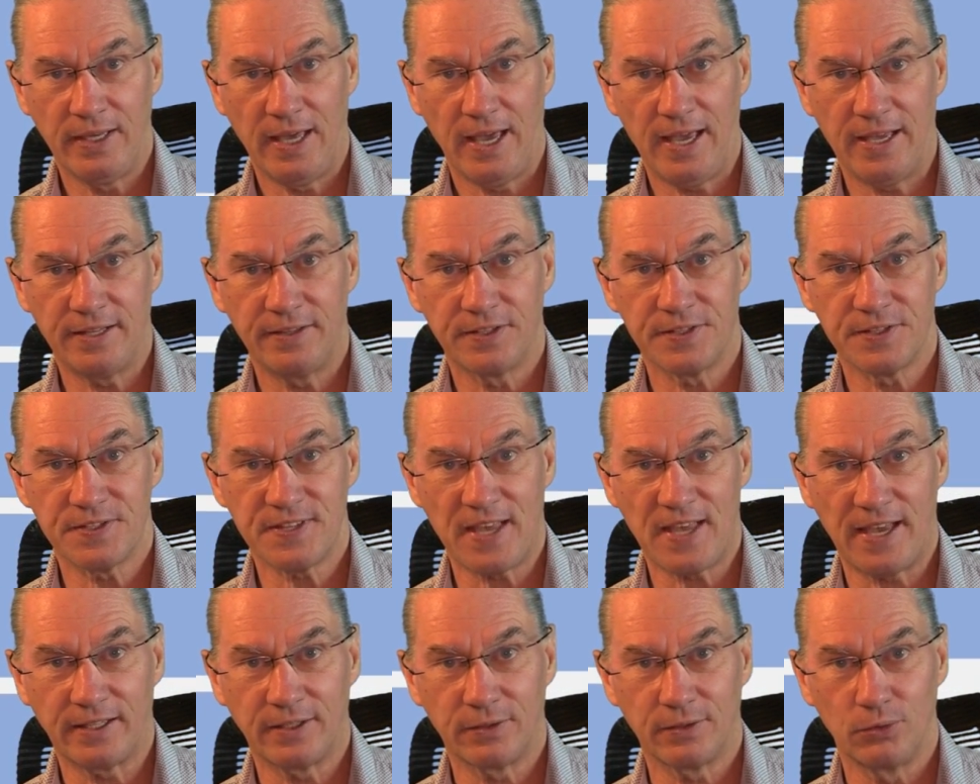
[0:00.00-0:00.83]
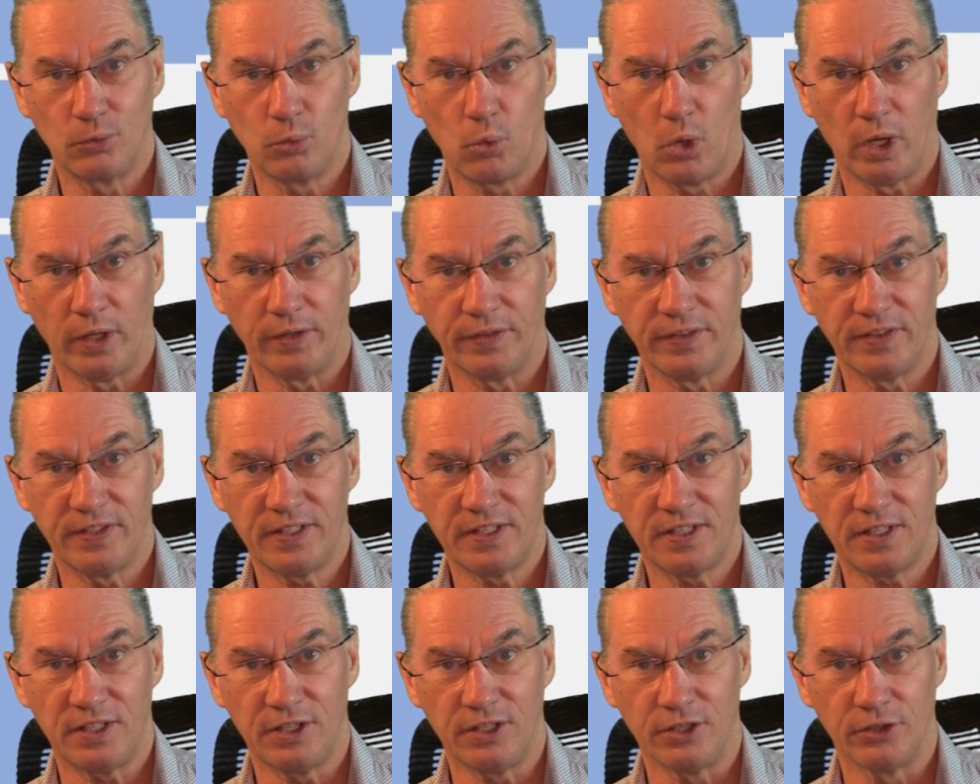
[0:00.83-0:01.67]
and the second one
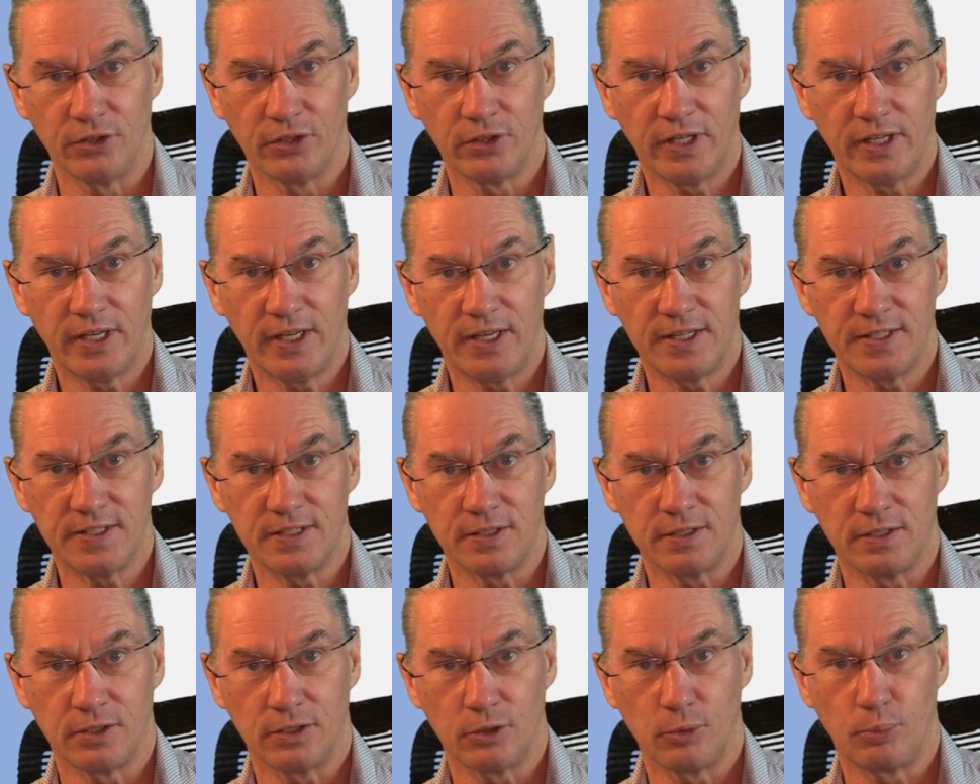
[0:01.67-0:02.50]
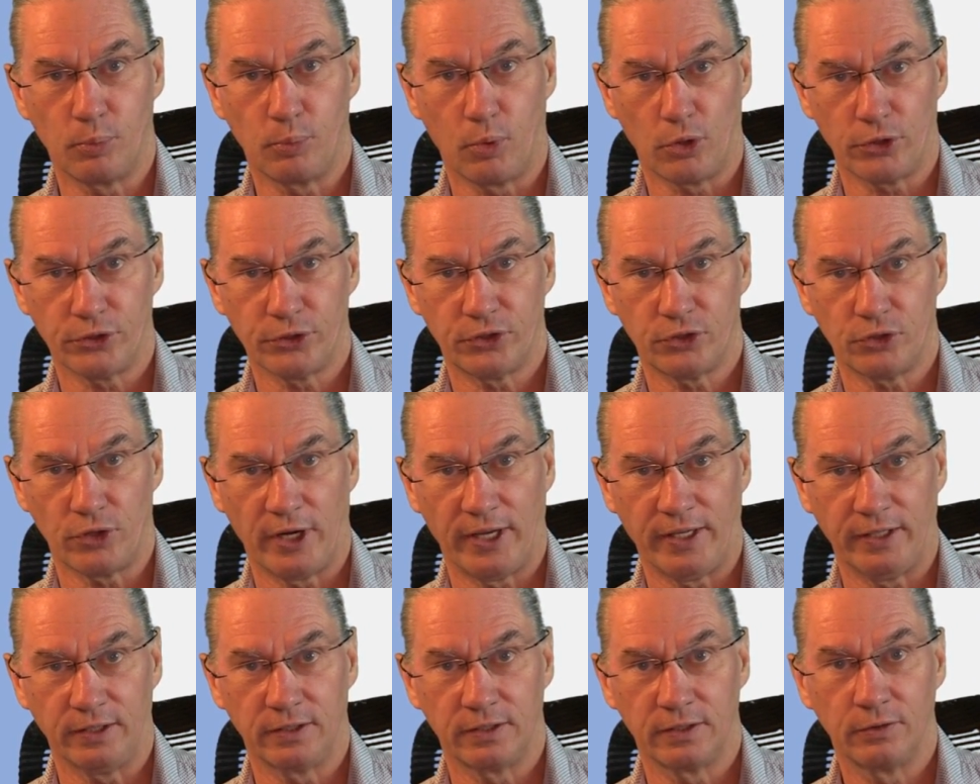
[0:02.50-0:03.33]
here is in the
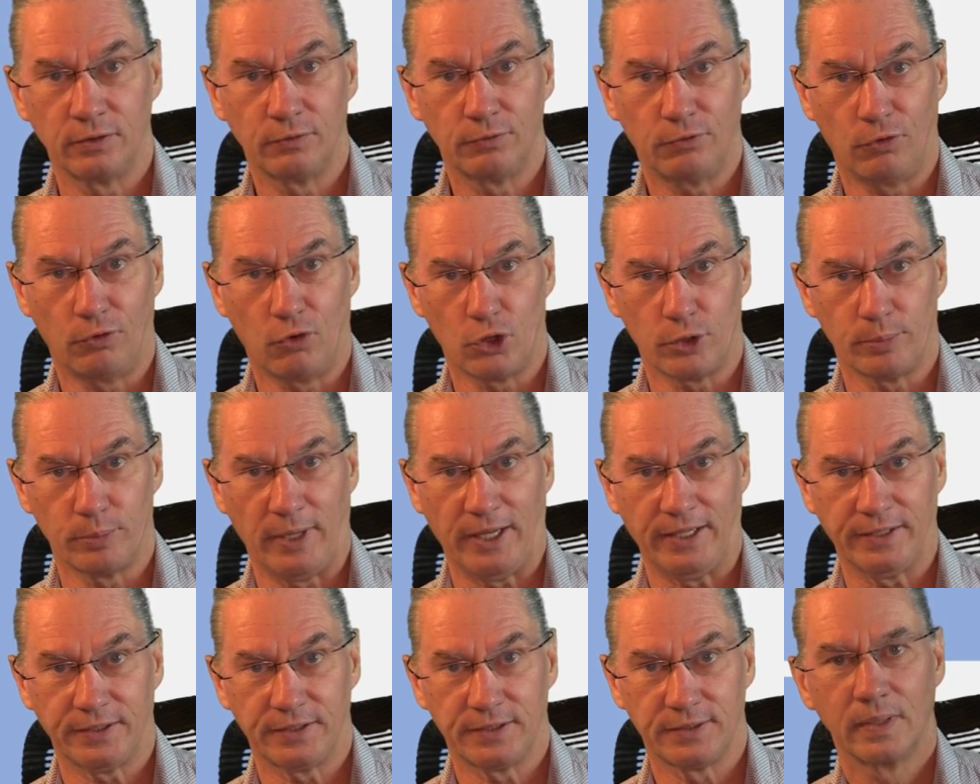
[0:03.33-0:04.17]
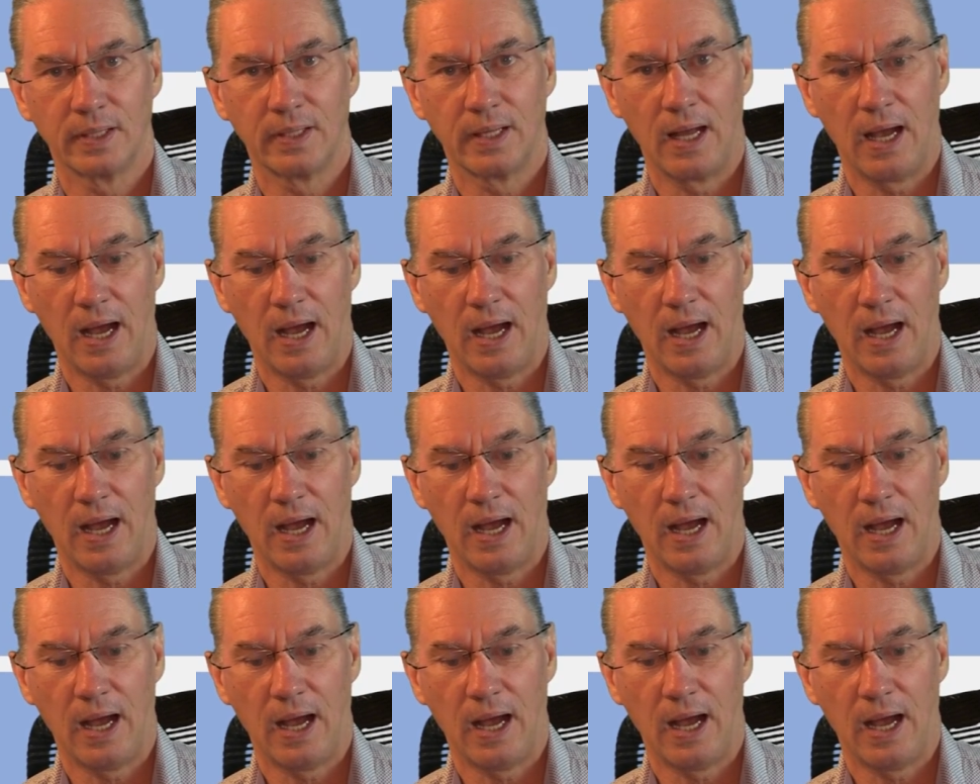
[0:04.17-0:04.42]
portrait format.